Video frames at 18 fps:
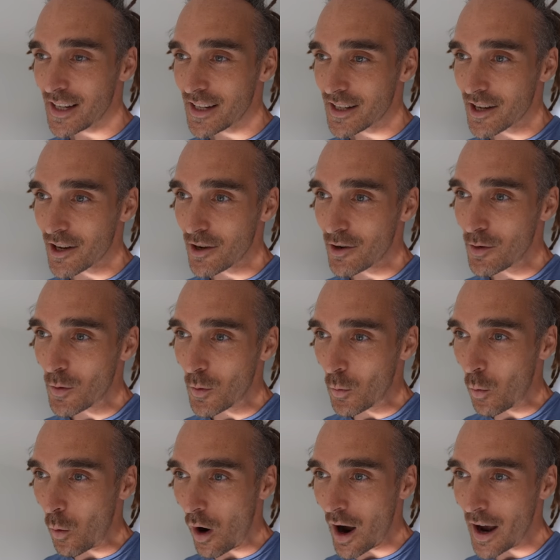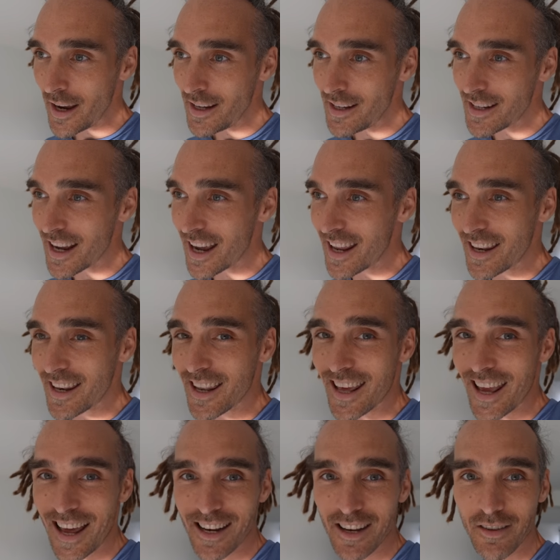to wind in
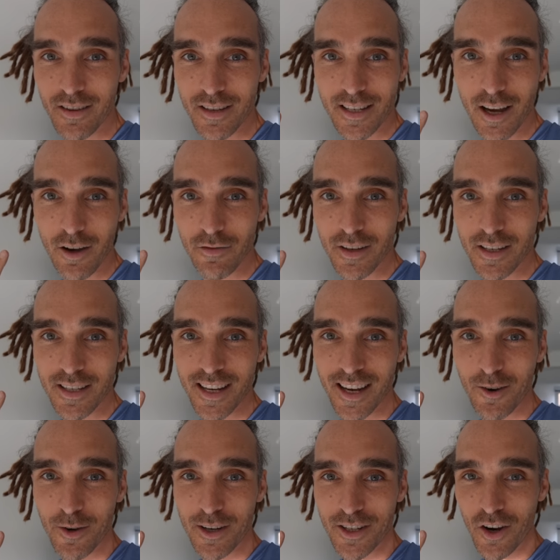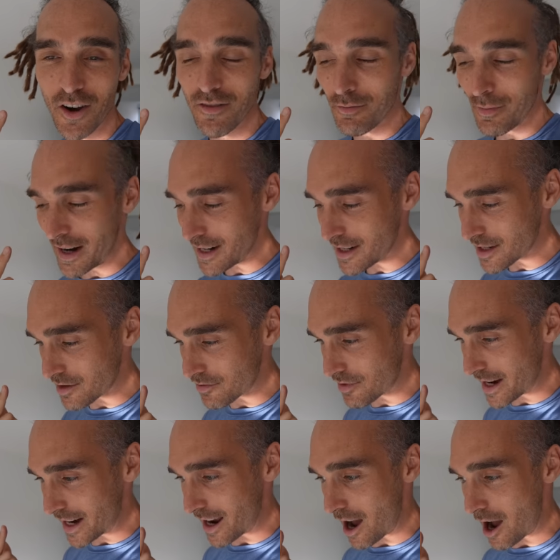the end of the selfie stick, which I've managed to
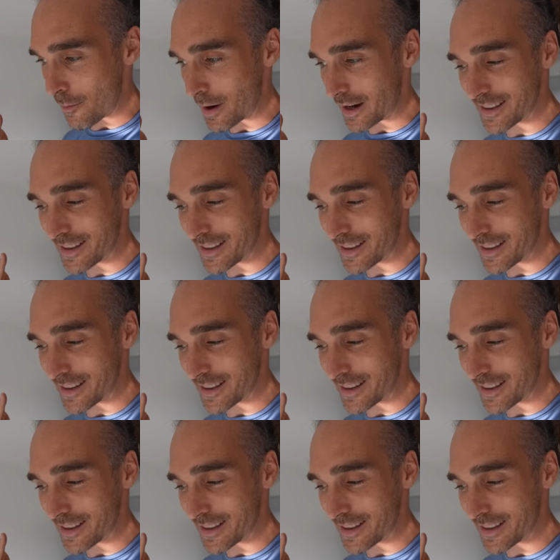rig up.